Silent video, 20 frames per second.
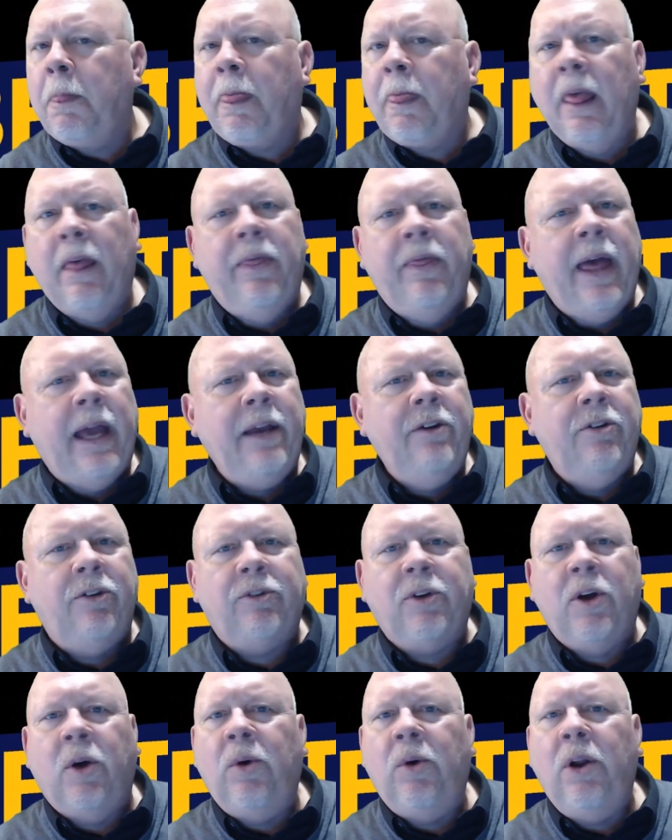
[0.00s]
they just
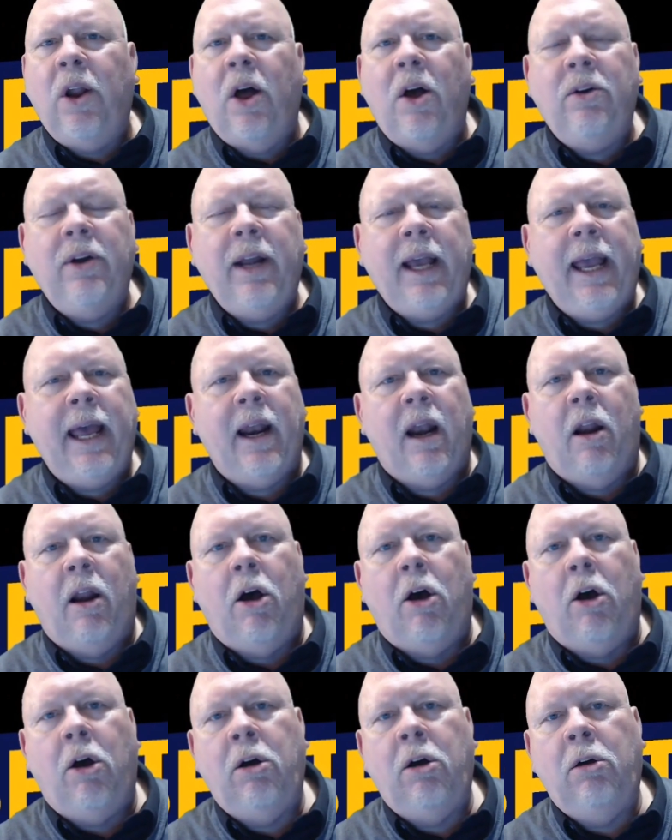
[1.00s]
go along to get
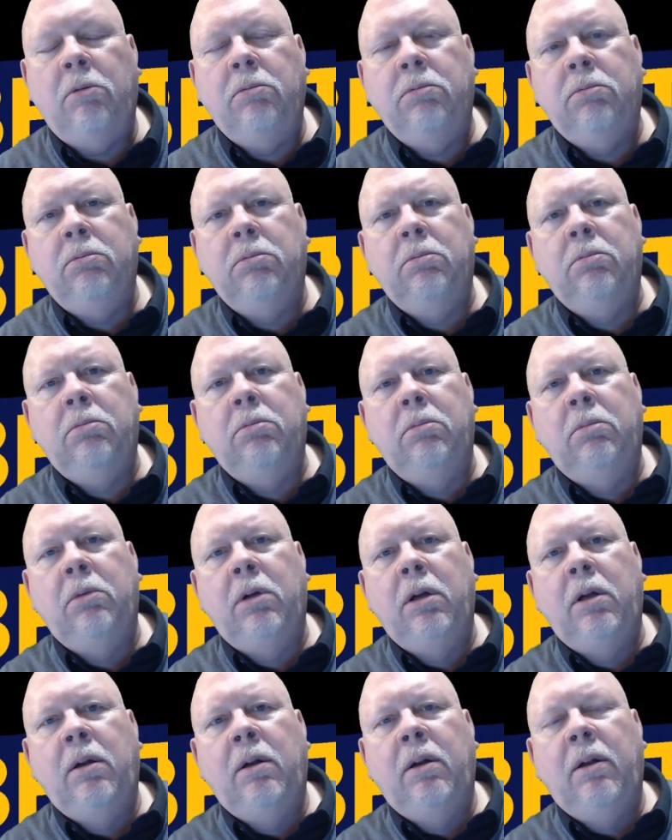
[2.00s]
along.
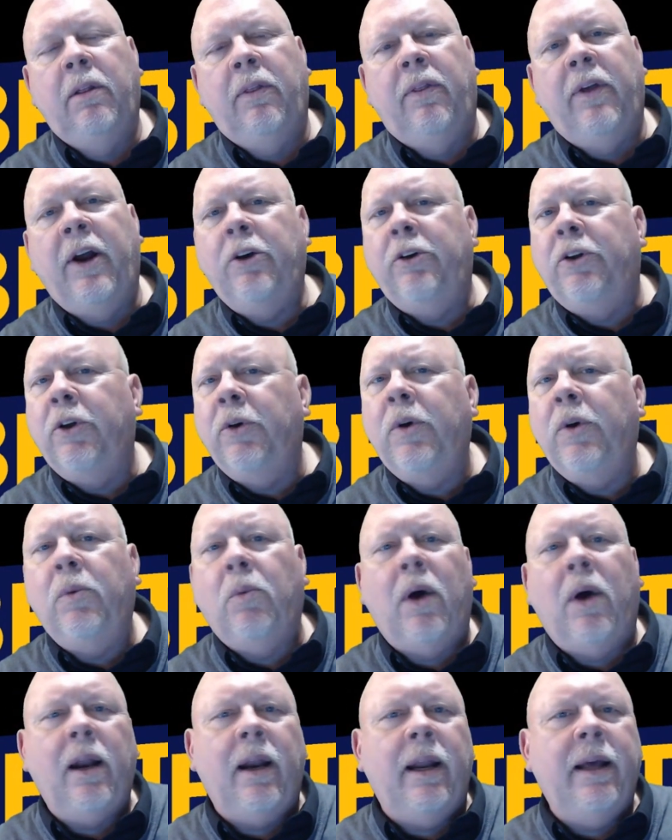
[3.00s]
They're doing
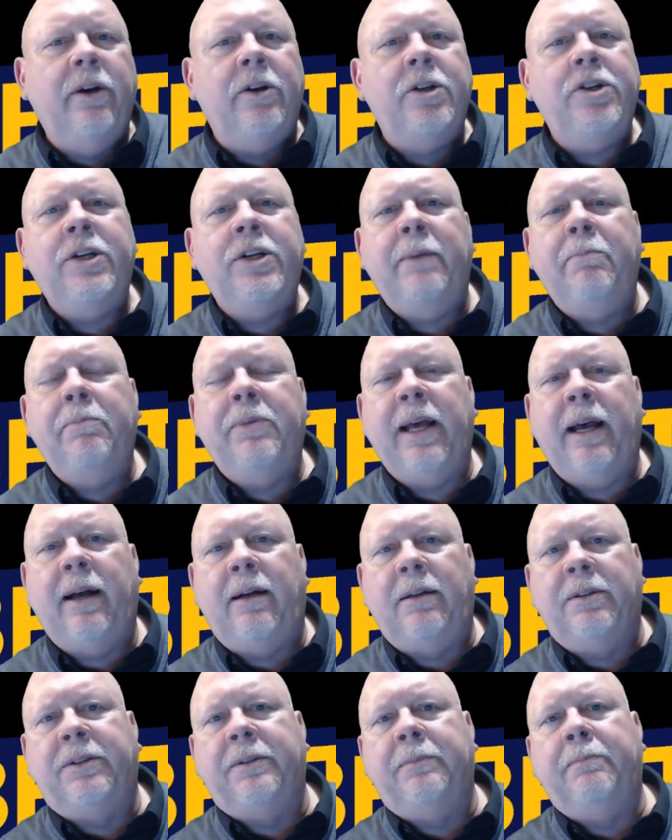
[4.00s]
what leadership
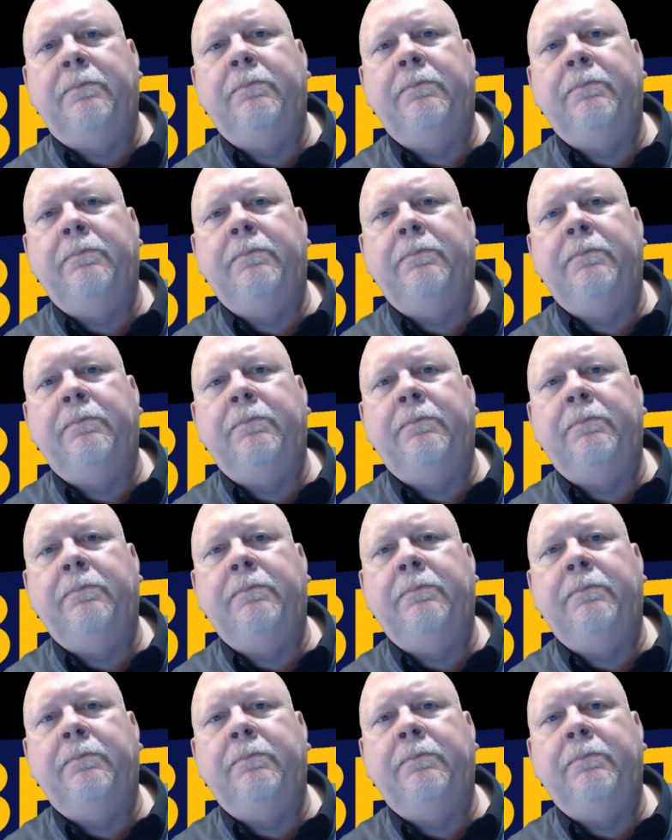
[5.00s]
tells them.